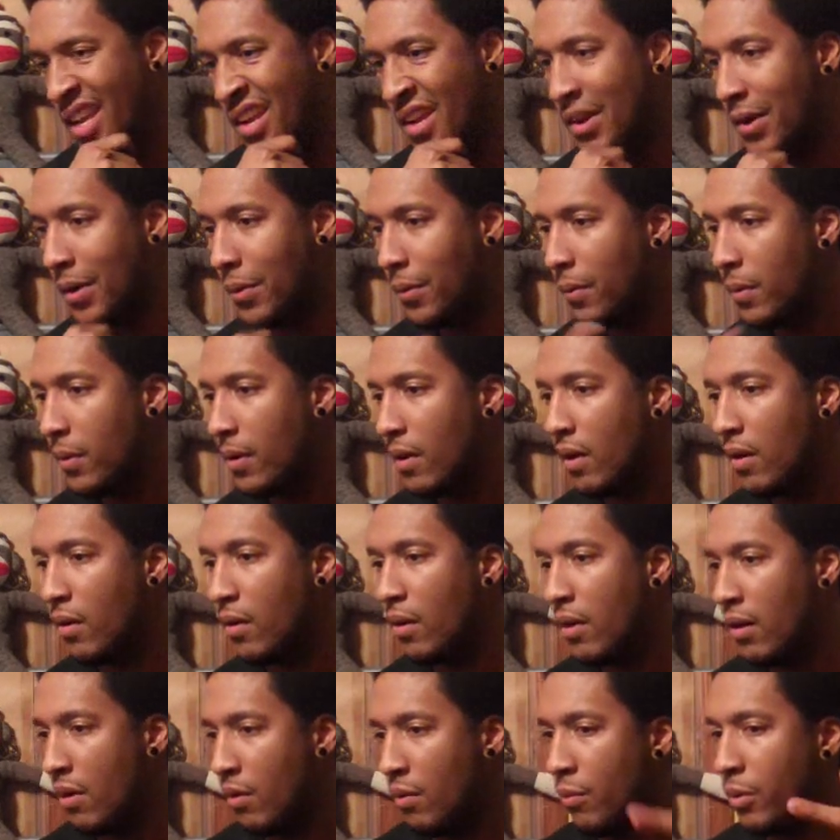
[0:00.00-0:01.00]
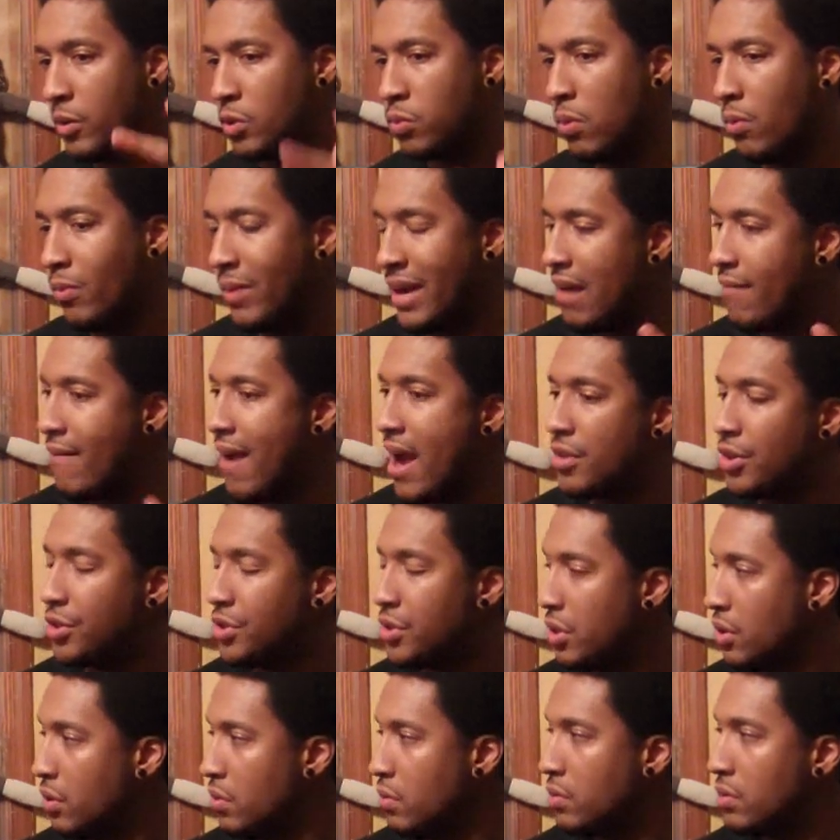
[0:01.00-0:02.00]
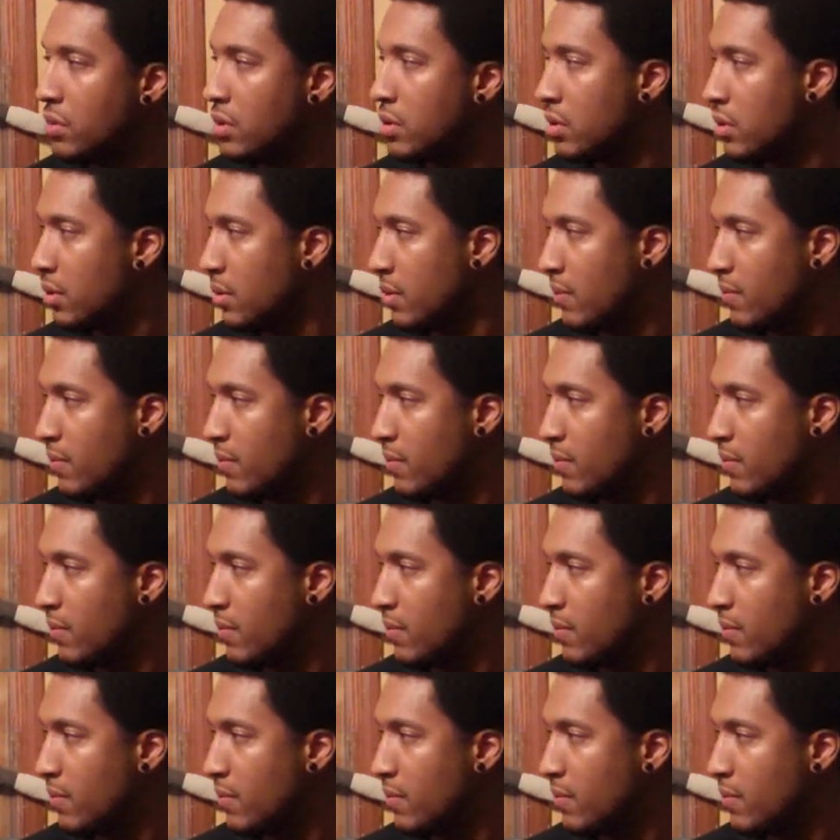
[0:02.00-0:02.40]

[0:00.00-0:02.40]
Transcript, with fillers: You know, which one would I rather choose?